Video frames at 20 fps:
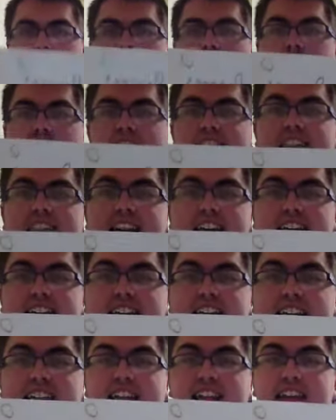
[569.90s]
A
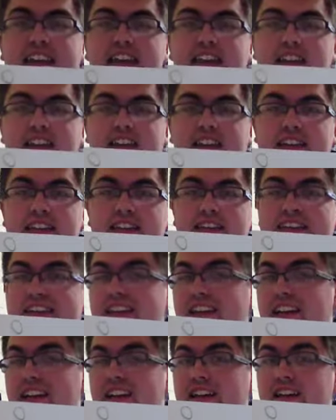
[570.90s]
second
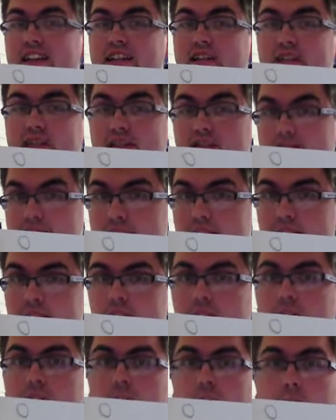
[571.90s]
is
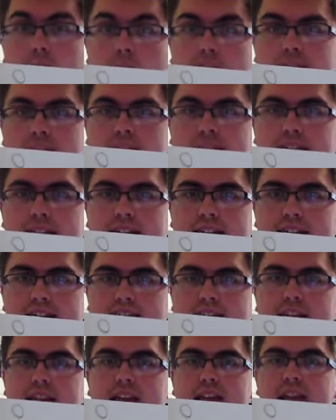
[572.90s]
still
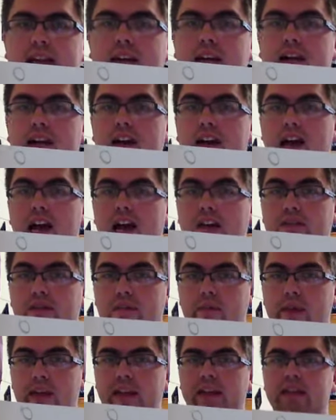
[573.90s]
1/60th of a
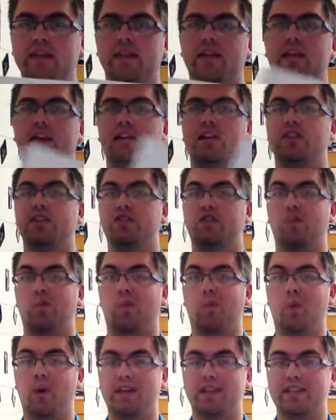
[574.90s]
minute, so
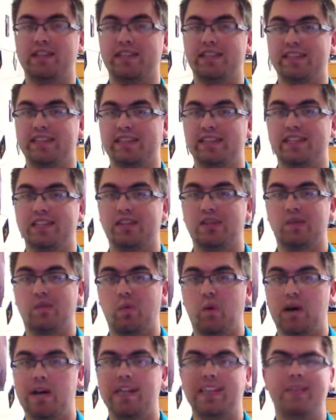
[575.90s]
1/60th of
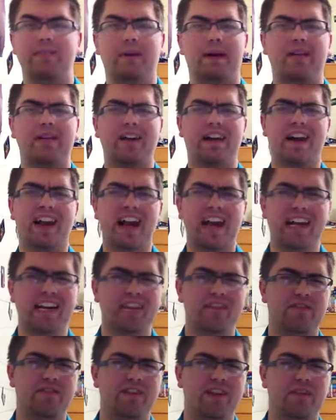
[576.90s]
1 is about
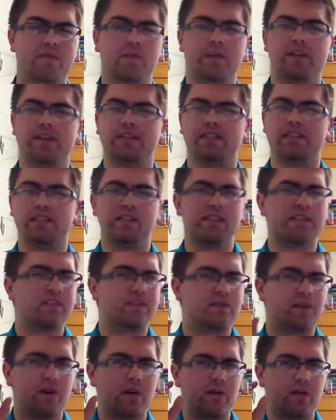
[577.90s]
90 feet, this
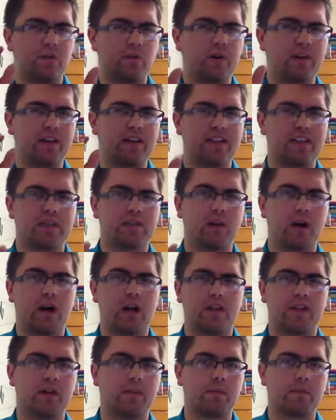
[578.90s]
is really
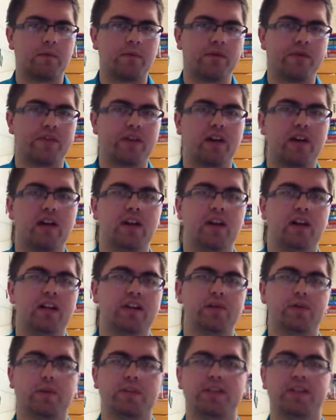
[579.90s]
small numbers
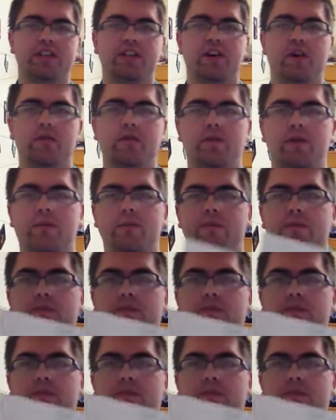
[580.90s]
to which to go from.